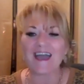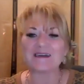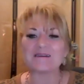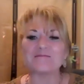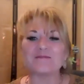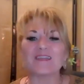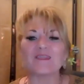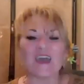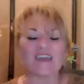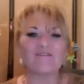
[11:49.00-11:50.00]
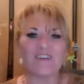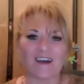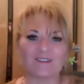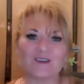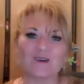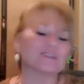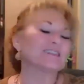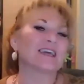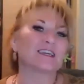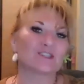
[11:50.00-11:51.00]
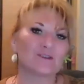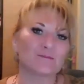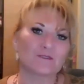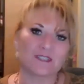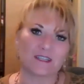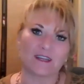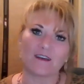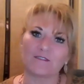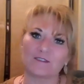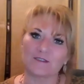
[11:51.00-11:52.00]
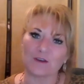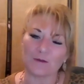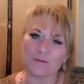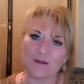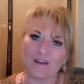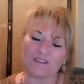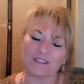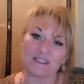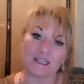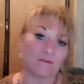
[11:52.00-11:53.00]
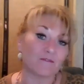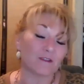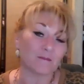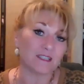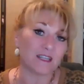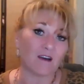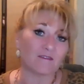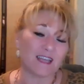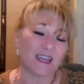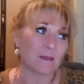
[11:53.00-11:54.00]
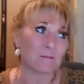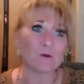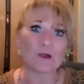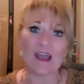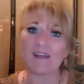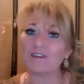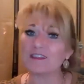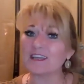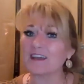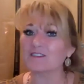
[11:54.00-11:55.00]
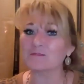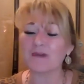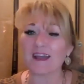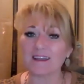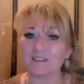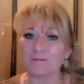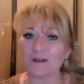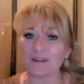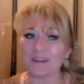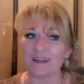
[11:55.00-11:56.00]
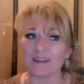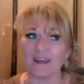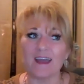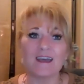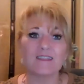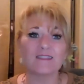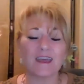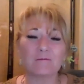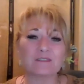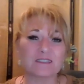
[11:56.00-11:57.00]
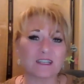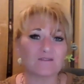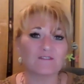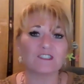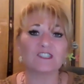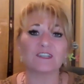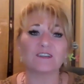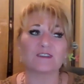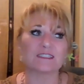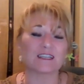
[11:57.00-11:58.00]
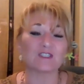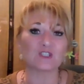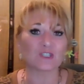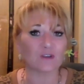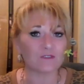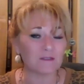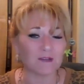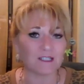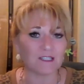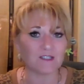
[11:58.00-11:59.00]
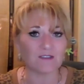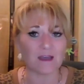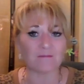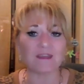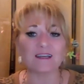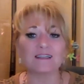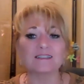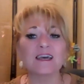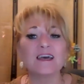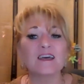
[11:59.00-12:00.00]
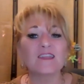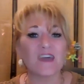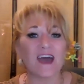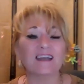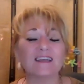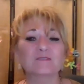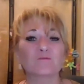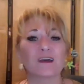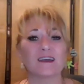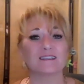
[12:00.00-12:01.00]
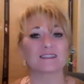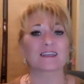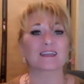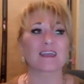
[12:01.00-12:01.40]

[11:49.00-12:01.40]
they vowed to only take 2% of the total profits to keep for themselves, and they pour everything else back into Park Lane. They were such visionaries and so smart to do that, because that is what has